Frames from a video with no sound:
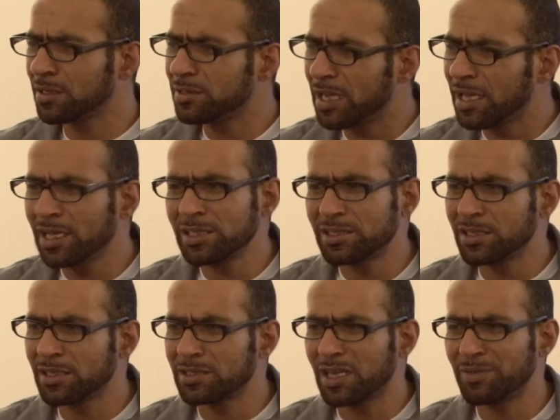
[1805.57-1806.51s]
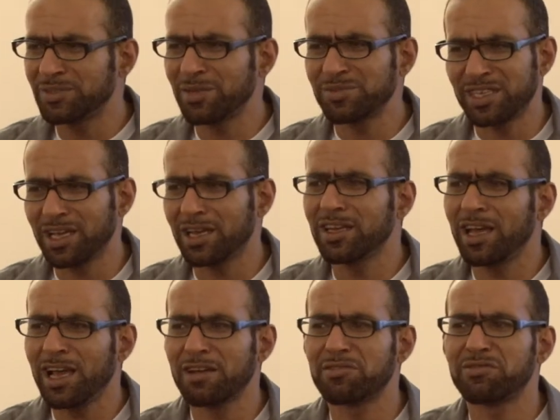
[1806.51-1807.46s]
The kids, sometimes they
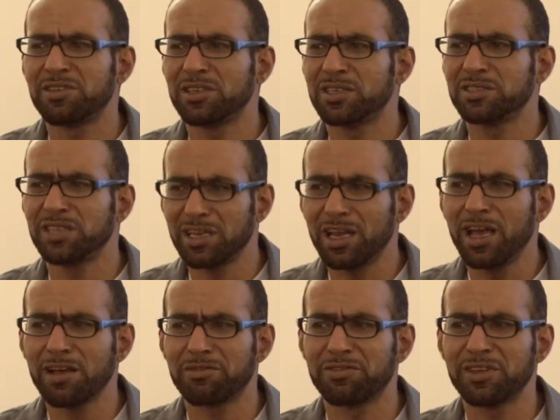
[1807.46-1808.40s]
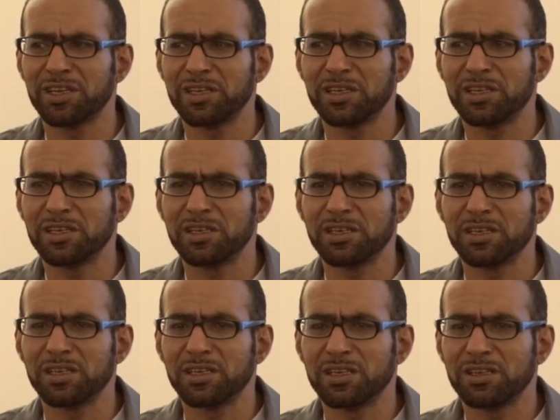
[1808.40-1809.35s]
laugh, they laugh.
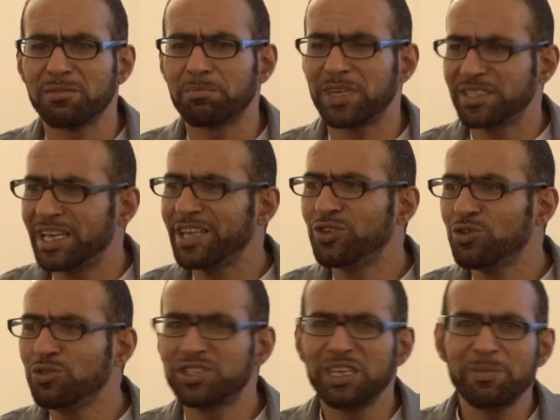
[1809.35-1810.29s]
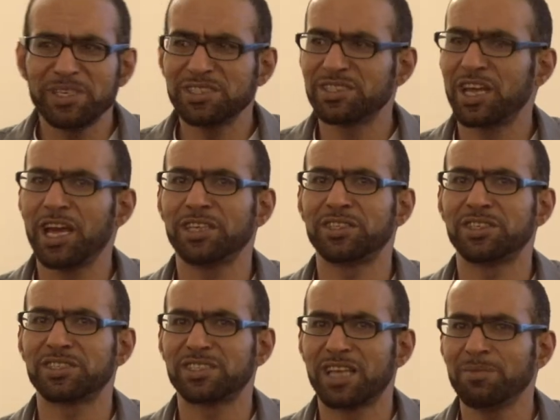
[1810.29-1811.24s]
But they knew deep inside there
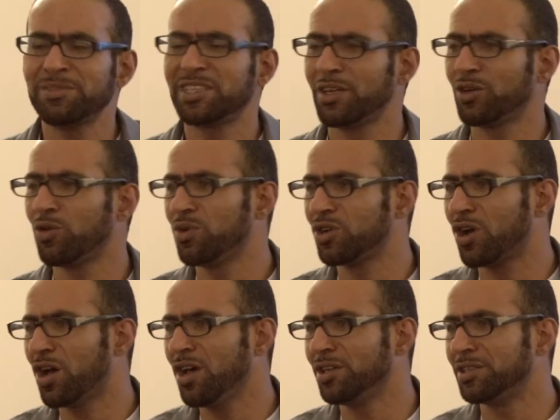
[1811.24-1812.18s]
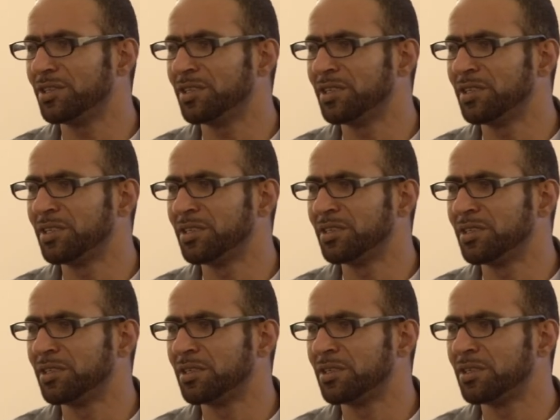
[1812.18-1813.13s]
is something going on.
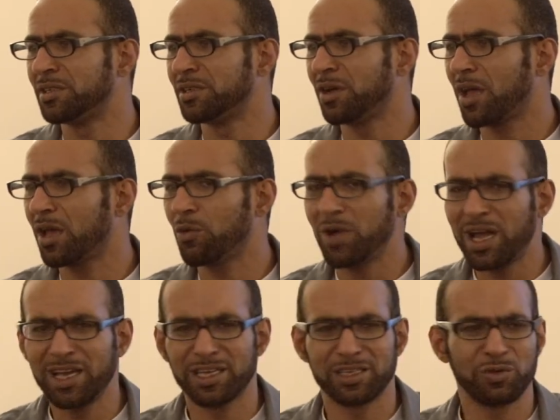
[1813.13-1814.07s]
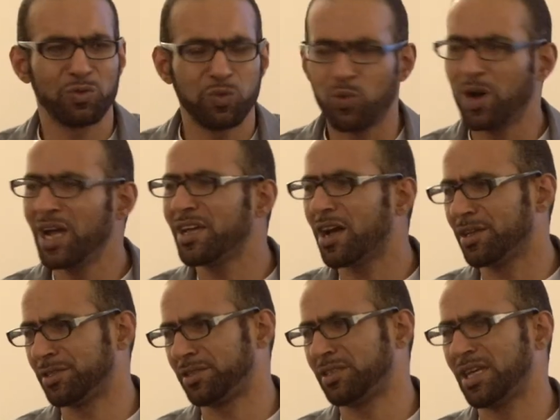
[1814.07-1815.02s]
Why? Why
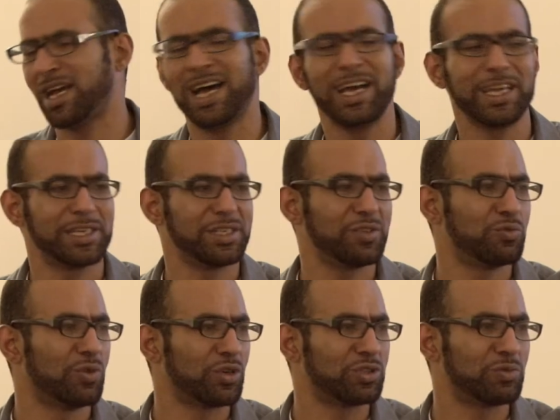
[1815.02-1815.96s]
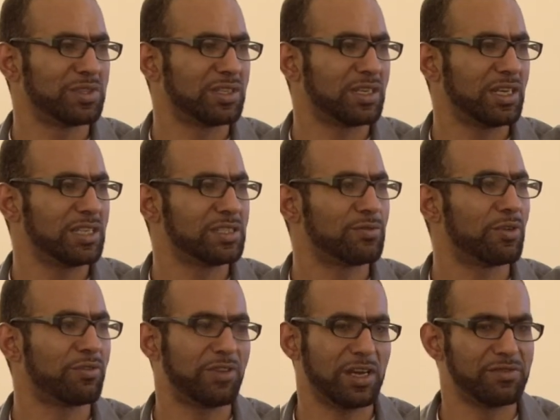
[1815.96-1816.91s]
us? I worked with kids
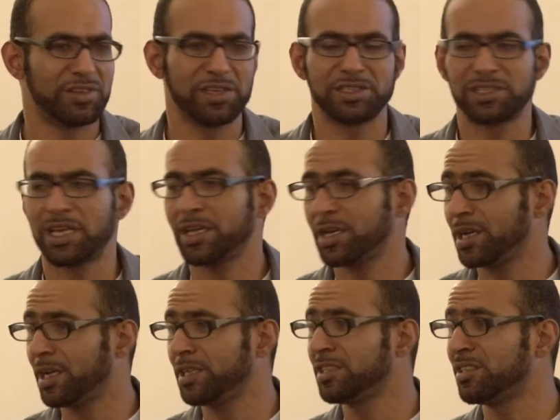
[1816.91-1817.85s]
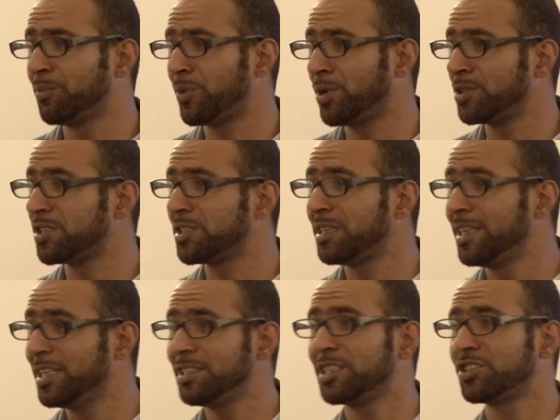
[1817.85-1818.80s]
for five years. I created a project,
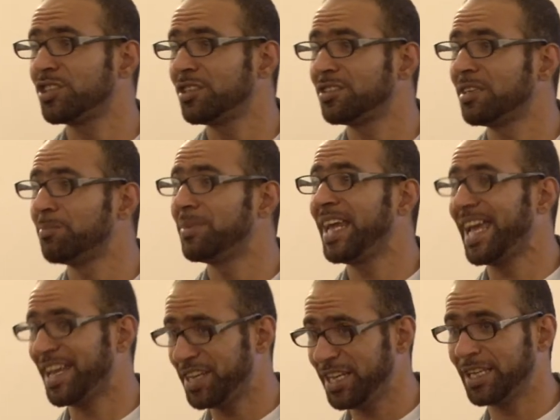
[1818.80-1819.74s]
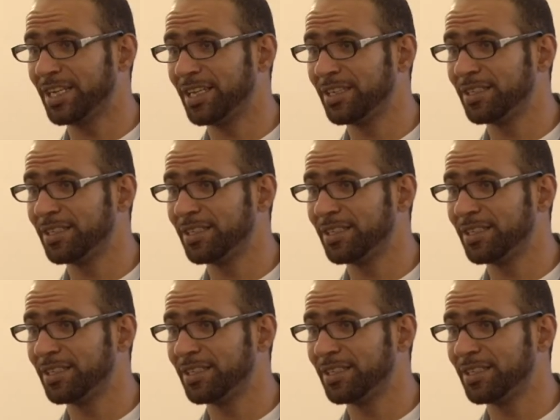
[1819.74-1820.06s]
let the children play and heal.